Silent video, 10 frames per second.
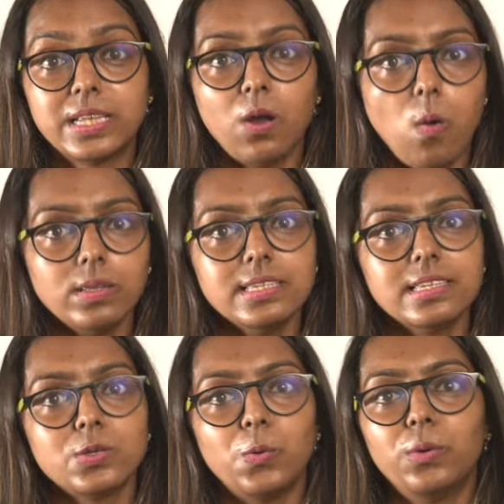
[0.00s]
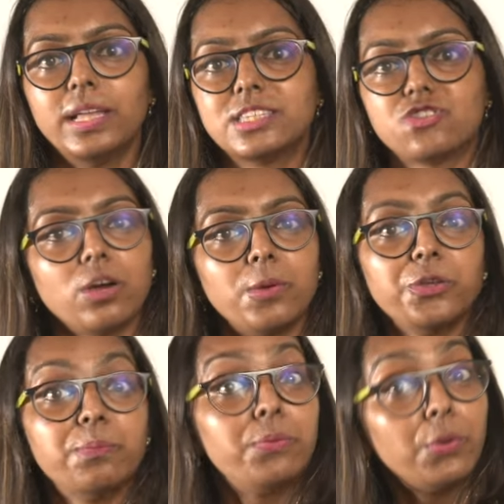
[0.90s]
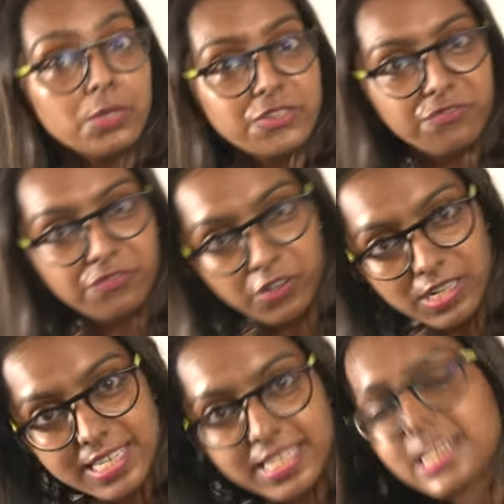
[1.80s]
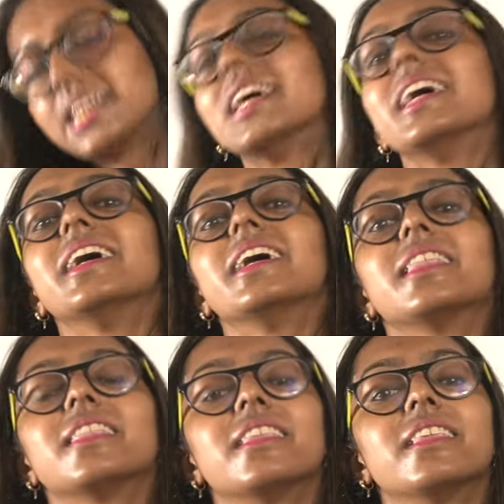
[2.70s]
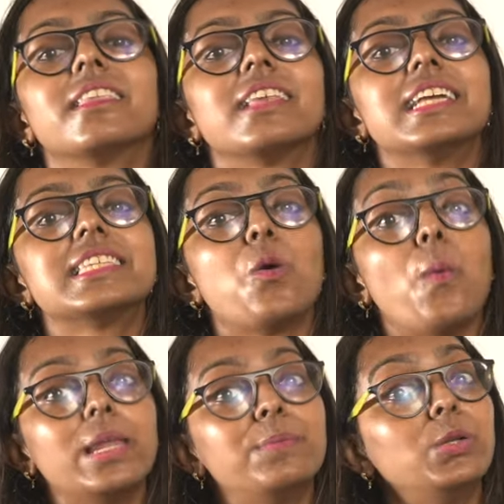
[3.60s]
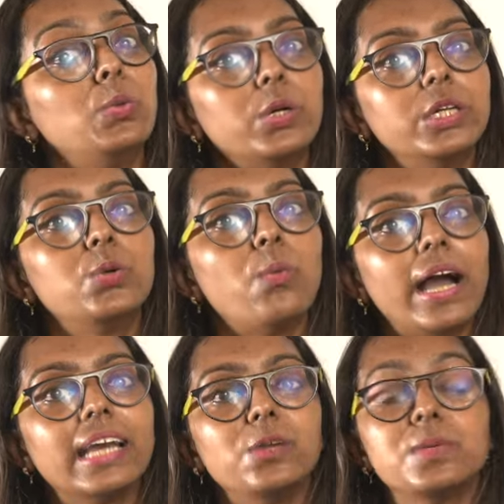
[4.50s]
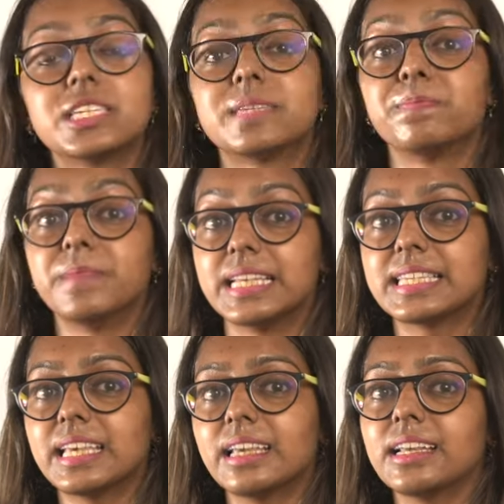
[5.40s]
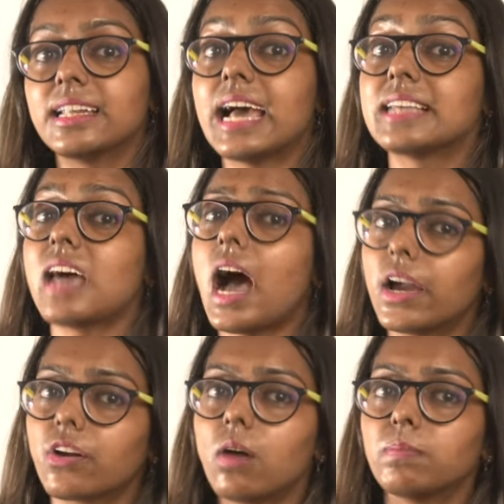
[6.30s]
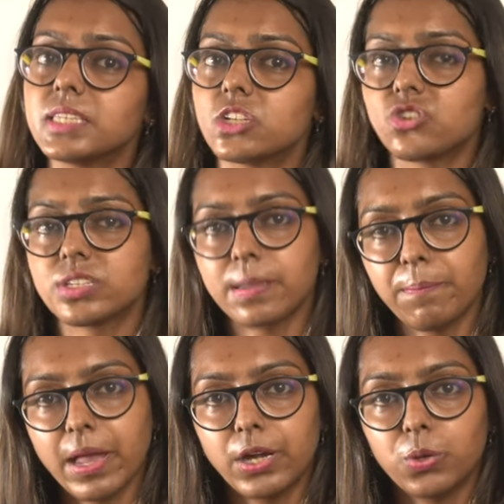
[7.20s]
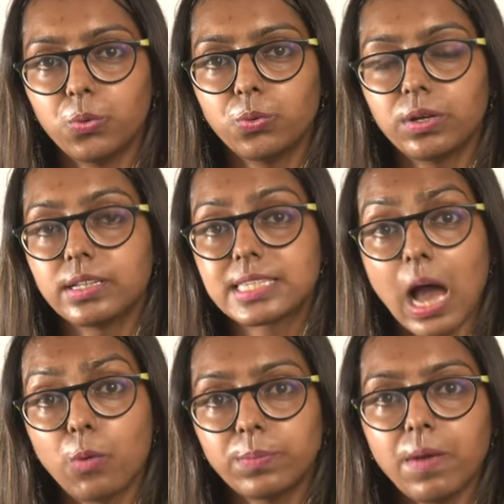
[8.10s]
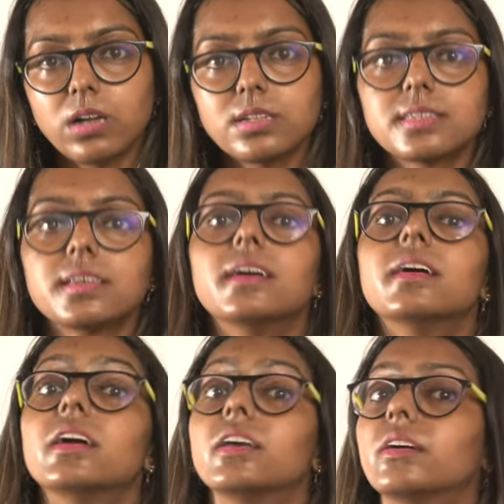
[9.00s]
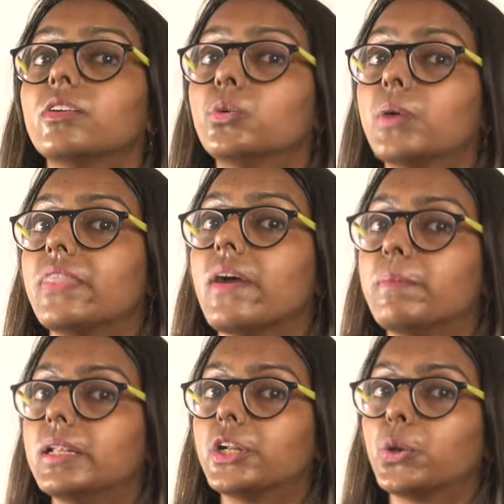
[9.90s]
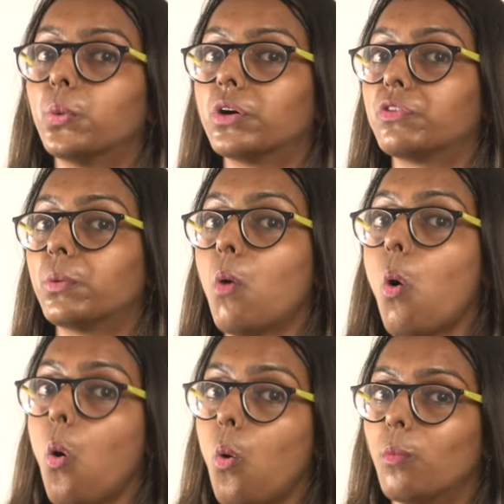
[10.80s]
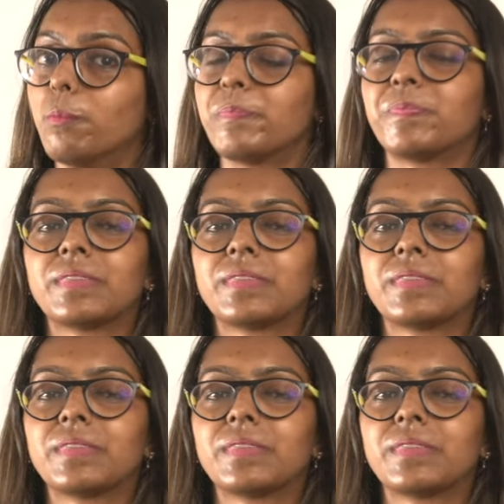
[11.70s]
and cons. So let's talk about the pros first. It's available worldwide, which is amazing. It has higher compensation as compared to its counterparts. You get the ability to work from home.